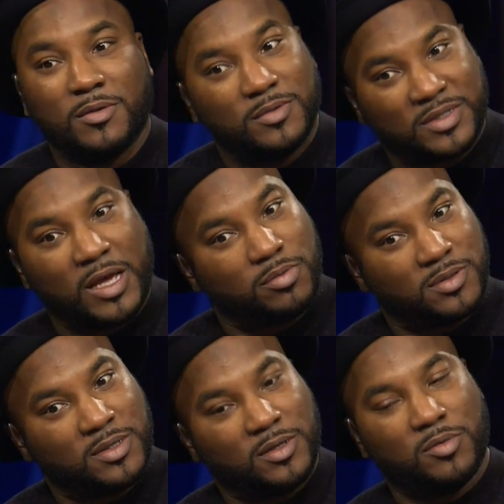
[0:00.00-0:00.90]
staples
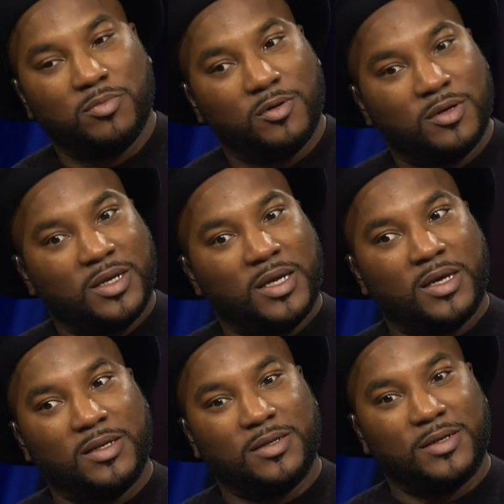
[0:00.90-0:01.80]
in the
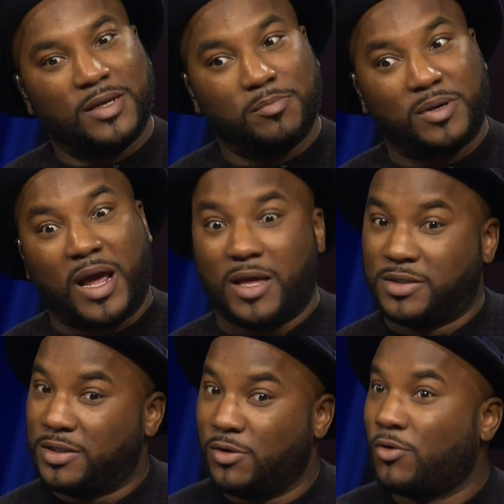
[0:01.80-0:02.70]
community, but I can
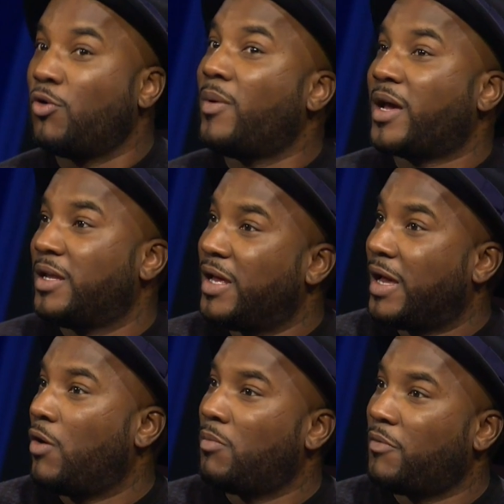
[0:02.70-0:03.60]
still go back and hang
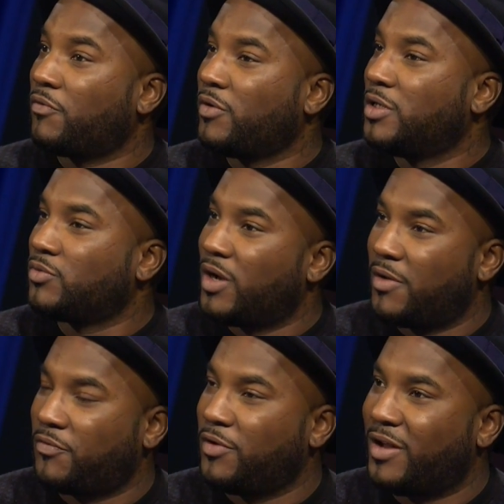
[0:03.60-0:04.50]
out with my friends when I
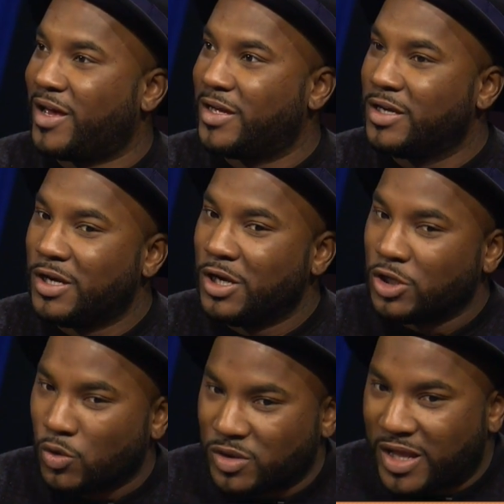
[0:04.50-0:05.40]
feel like it.
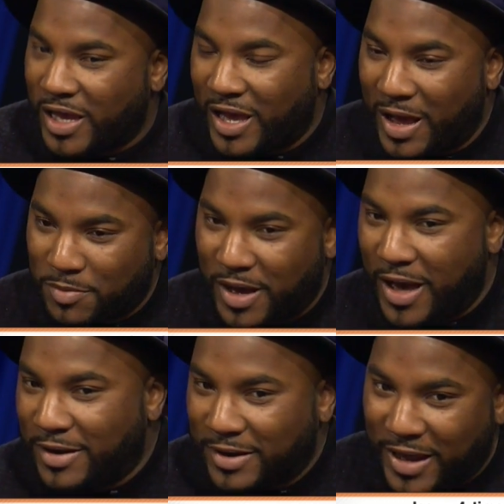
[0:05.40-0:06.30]
So it's like I'm
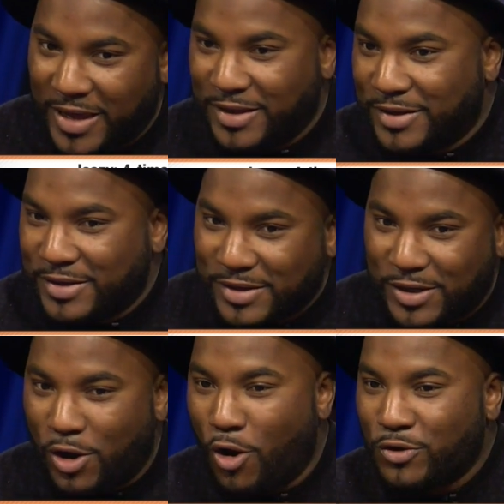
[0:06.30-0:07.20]
kind of like
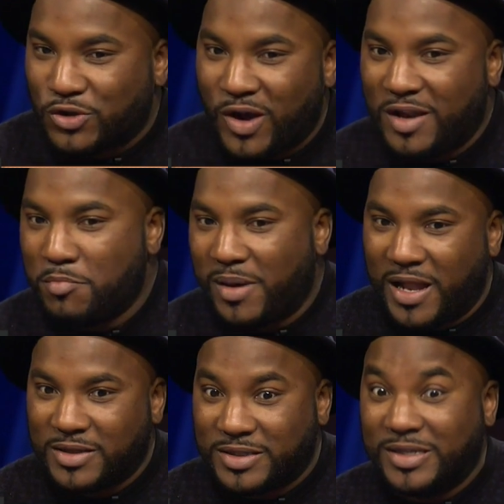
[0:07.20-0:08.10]
caught trying to
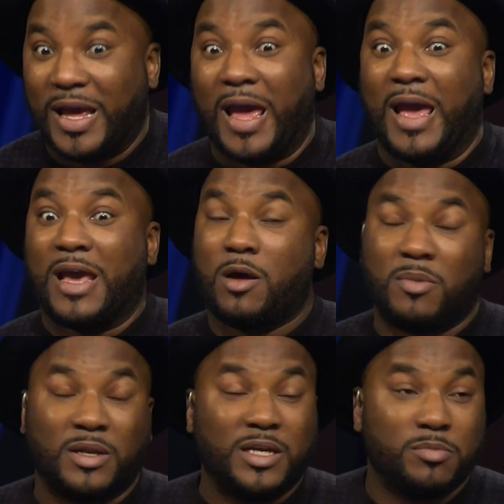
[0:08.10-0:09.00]
balance it, and I'm a
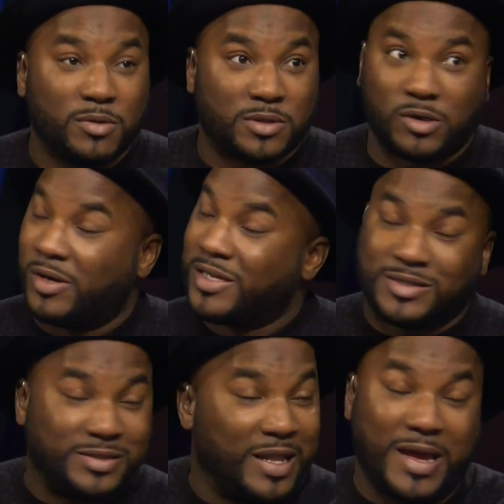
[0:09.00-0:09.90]
Libra, so
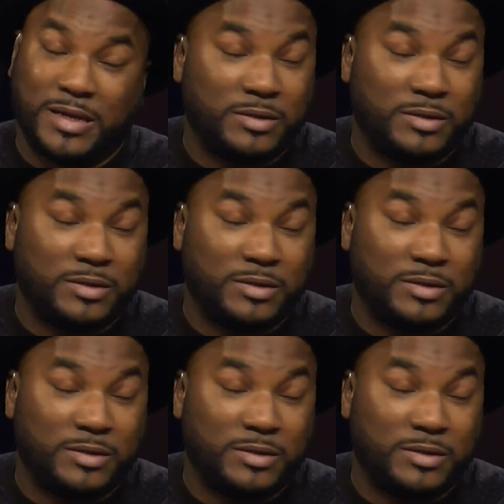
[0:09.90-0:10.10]
that's like